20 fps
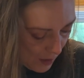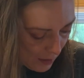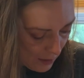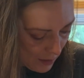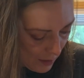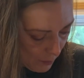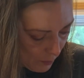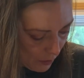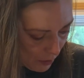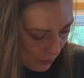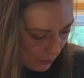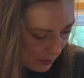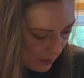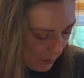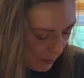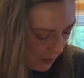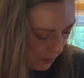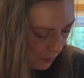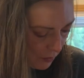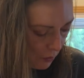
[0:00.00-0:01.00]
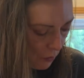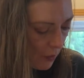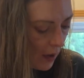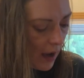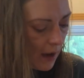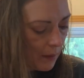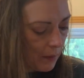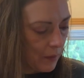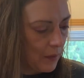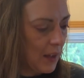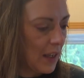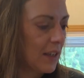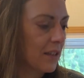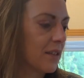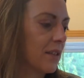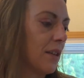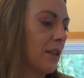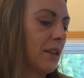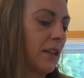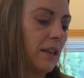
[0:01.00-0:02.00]
to blur him out. Okay, thanks,
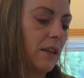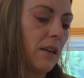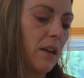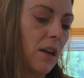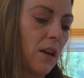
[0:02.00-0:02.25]
honey.